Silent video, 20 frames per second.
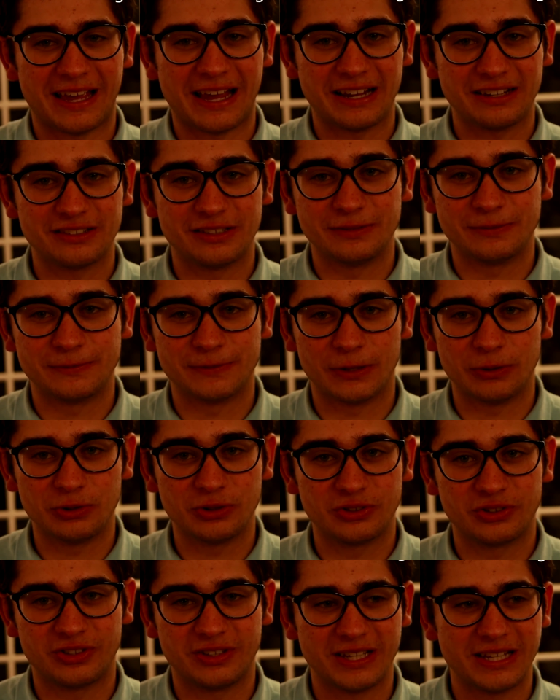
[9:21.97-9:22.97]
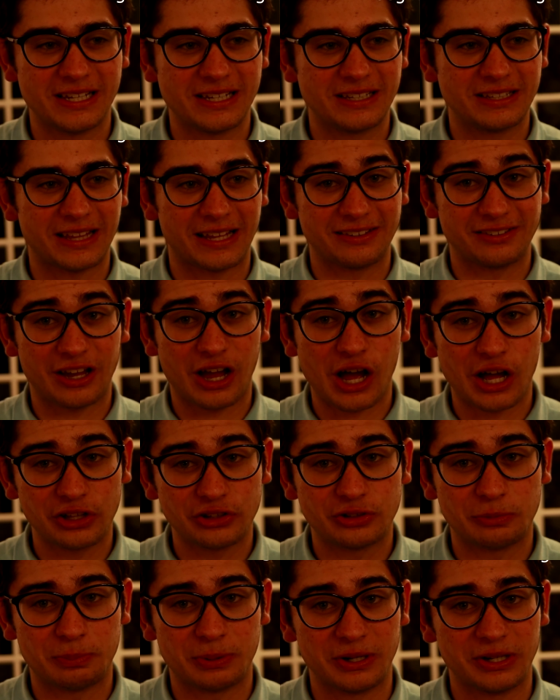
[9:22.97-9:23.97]
active focus thing that's hard
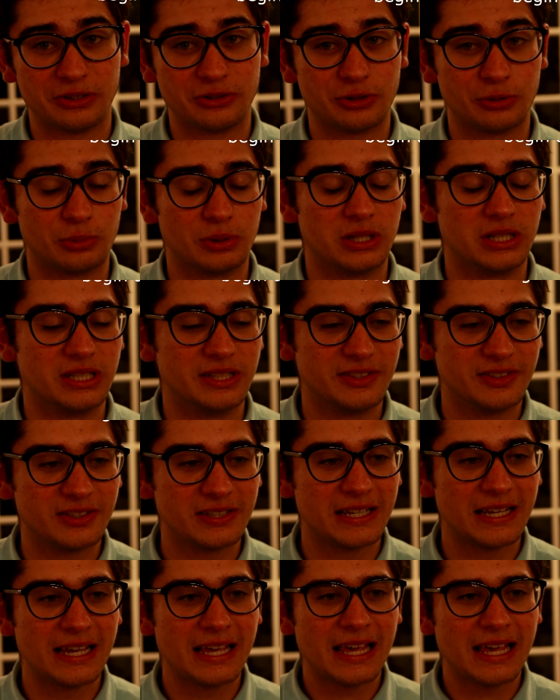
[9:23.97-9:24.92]
to put into words,